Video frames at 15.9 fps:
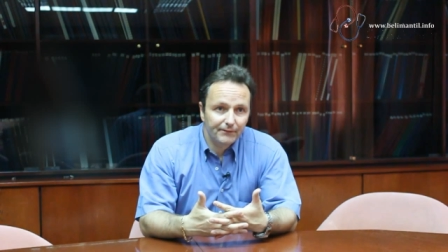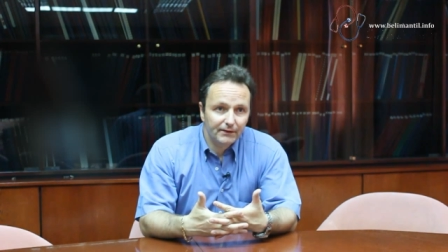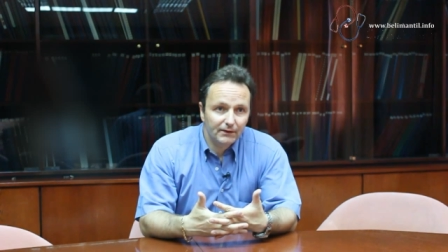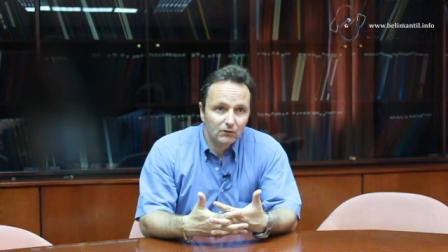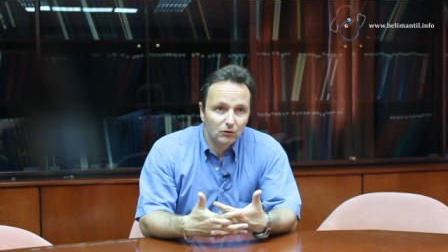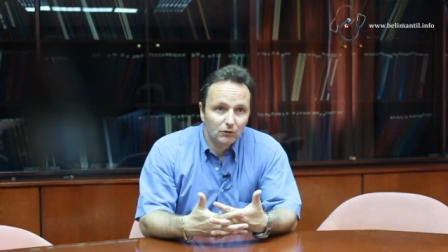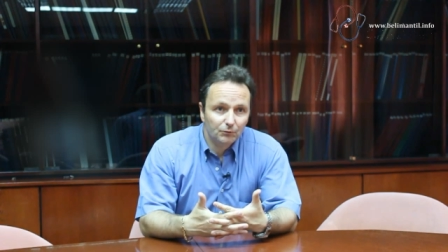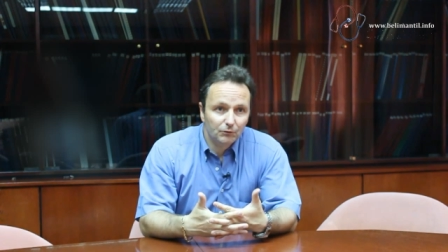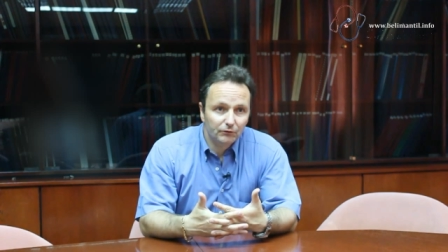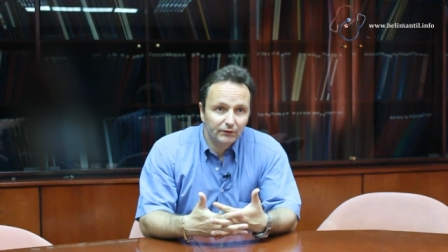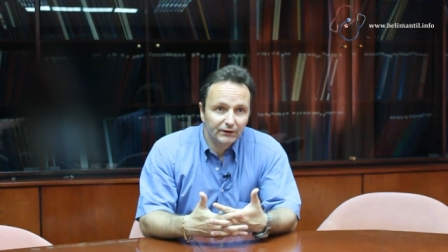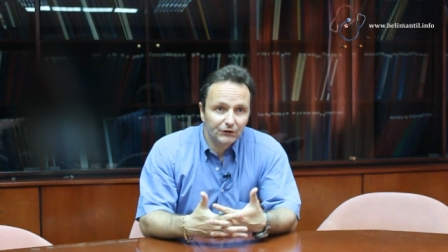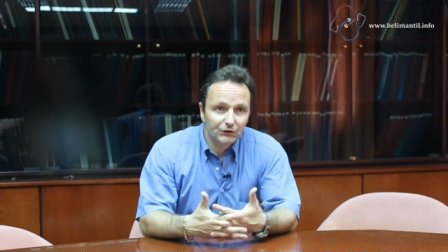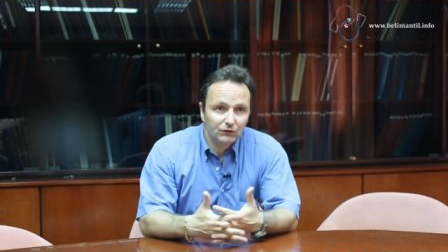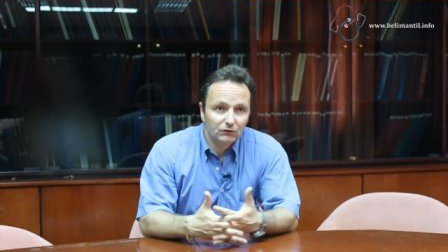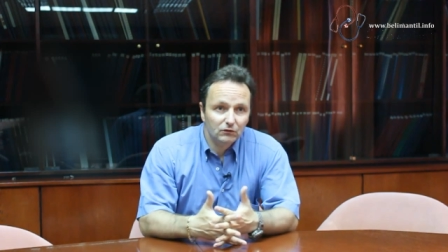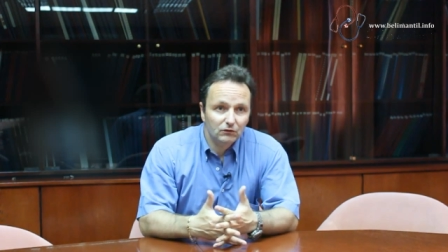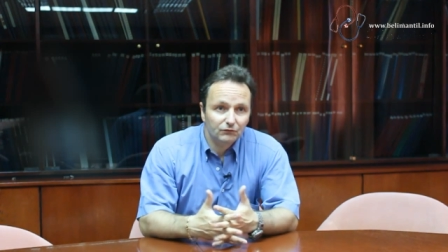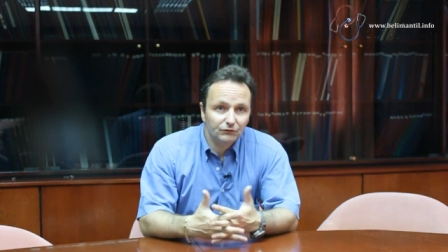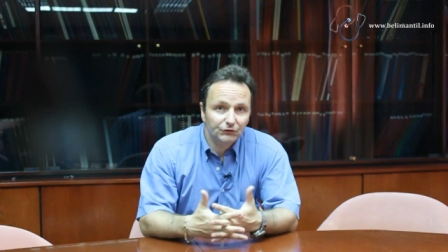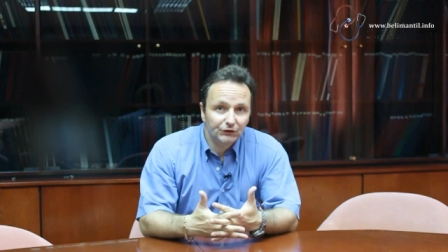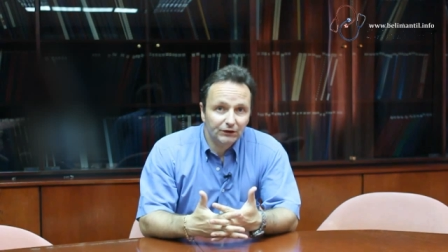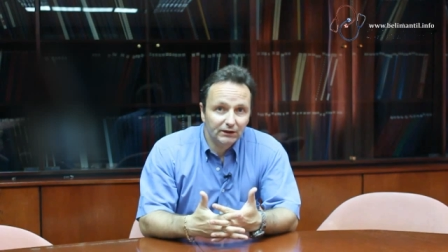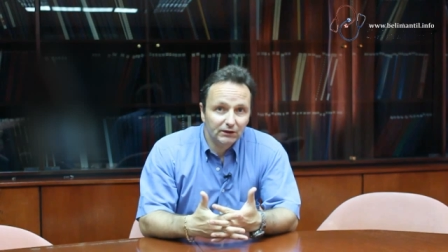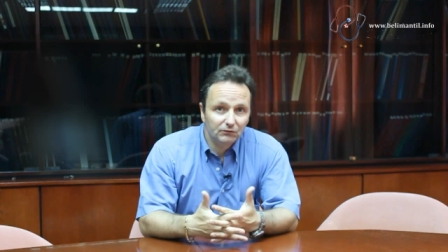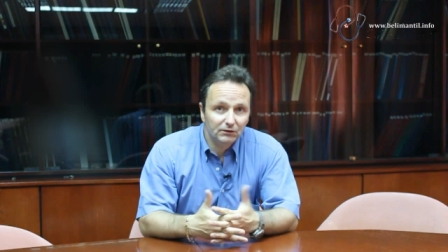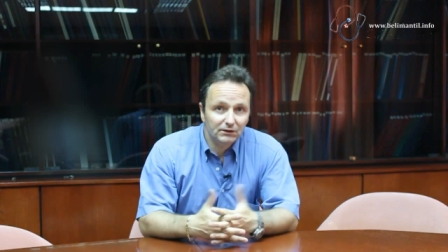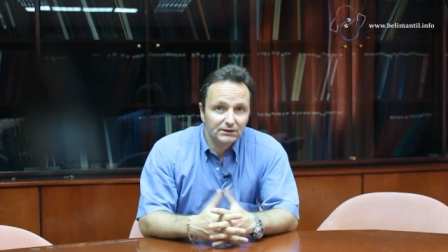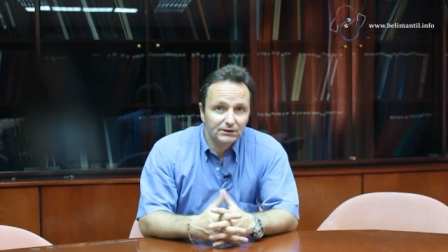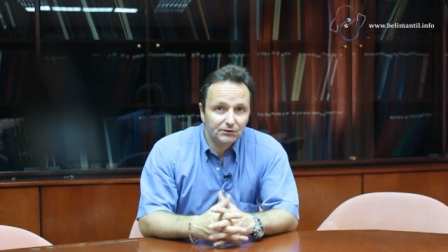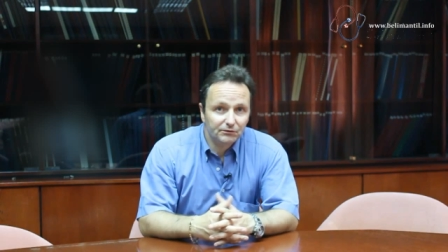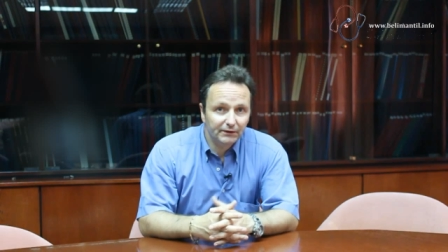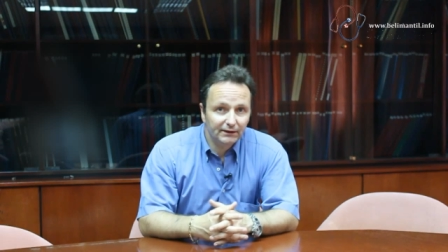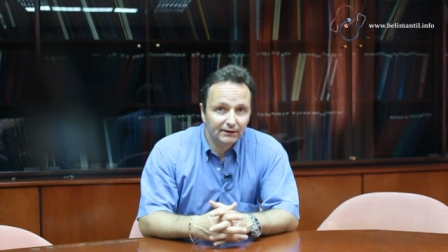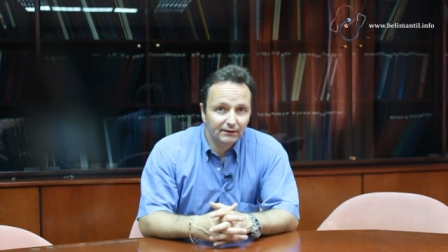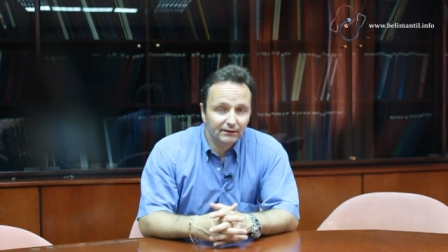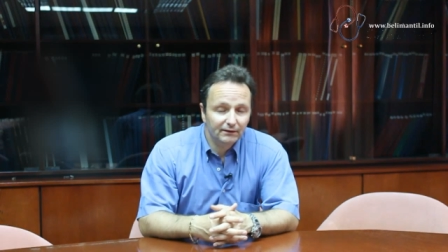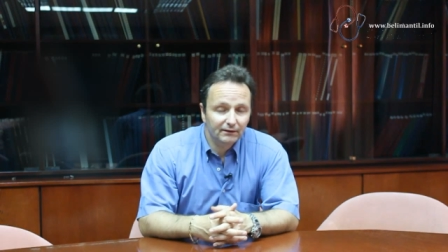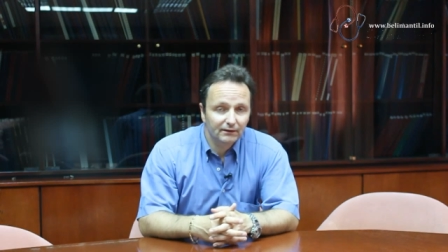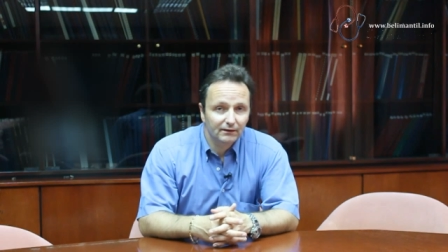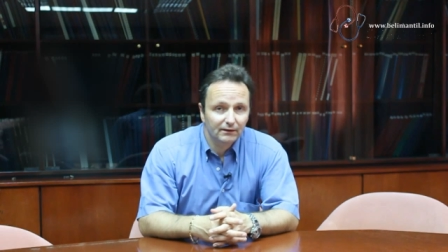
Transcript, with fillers: incorporation of general screening